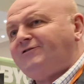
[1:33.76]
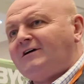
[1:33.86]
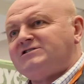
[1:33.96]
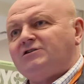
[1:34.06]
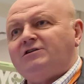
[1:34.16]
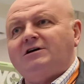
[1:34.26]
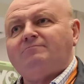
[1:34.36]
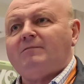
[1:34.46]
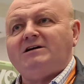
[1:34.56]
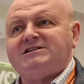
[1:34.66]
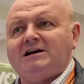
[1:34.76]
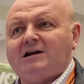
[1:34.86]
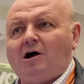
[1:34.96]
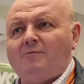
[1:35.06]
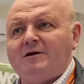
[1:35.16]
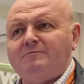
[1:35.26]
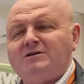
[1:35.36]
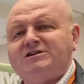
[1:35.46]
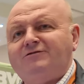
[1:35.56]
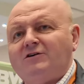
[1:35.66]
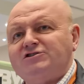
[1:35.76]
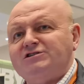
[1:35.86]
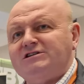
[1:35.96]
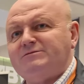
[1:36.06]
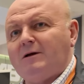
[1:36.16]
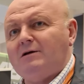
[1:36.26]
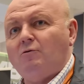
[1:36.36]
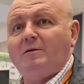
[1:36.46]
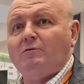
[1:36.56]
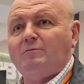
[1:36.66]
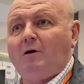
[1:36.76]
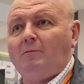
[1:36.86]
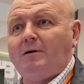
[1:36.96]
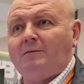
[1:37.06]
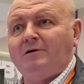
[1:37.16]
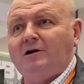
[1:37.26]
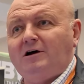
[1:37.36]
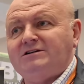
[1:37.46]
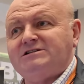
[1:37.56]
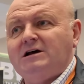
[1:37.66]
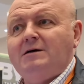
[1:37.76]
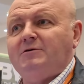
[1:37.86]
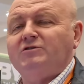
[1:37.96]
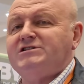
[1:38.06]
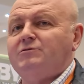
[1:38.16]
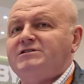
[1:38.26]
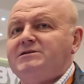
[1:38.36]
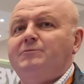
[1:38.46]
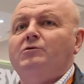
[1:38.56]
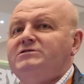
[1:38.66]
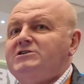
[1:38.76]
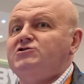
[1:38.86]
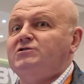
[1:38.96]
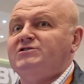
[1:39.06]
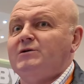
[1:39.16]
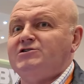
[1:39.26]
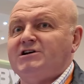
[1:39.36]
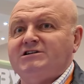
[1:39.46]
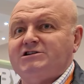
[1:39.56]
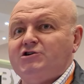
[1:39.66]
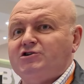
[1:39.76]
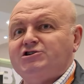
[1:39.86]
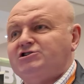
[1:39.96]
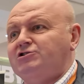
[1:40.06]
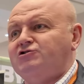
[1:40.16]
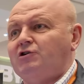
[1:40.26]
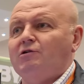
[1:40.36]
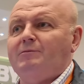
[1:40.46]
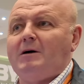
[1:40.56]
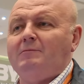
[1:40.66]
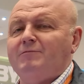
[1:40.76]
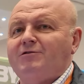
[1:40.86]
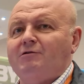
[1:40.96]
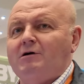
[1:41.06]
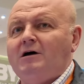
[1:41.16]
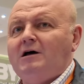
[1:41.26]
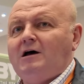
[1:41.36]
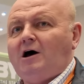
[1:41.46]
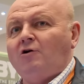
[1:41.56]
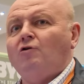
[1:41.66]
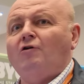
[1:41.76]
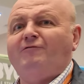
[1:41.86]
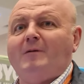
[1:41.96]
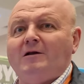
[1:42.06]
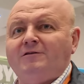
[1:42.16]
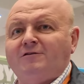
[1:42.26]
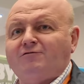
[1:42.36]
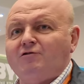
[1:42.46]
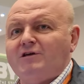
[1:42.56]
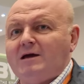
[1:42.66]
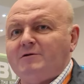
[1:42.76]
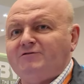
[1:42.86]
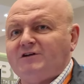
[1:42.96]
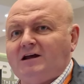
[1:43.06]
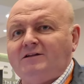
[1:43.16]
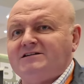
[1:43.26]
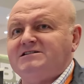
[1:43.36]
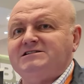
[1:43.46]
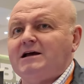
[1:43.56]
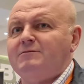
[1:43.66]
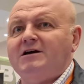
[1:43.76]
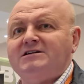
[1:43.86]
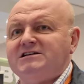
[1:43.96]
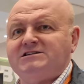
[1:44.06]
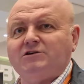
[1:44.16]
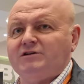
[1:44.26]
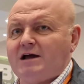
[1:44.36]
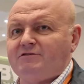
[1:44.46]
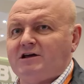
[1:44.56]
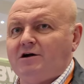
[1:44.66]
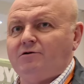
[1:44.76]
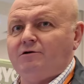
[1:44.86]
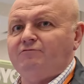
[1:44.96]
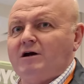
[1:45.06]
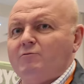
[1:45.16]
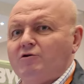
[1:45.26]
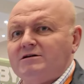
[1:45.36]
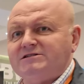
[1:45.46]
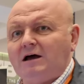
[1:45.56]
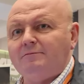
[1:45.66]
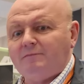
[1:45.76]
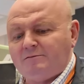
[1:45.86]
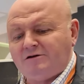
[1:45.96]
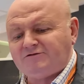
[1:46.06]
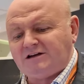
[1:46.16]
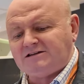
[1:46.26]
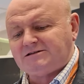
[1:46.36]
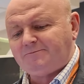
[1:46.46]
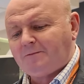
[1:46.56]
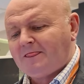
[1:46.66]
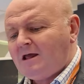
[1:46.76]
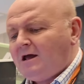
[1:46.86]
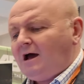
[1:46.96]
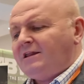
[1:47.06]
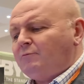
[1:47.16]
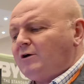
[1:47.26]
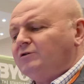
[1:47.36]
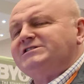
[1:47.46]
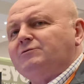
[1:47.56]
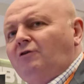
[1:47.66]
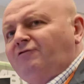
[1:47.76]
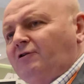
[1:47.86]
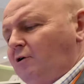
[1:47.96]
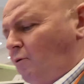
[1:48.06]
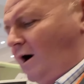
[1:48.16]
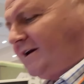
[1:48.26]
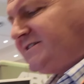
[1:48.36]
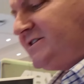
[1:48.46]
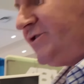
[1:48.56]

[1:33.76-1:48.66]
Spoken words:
interface on the, say, a Garmin multifunction display will be with pop-up alerts, but also with simple digital switching. So you can just control the pump through an on-off button through the MFD, and that's the same that exists on Navico and Raymarine type MFDs. And then we also offer a wireless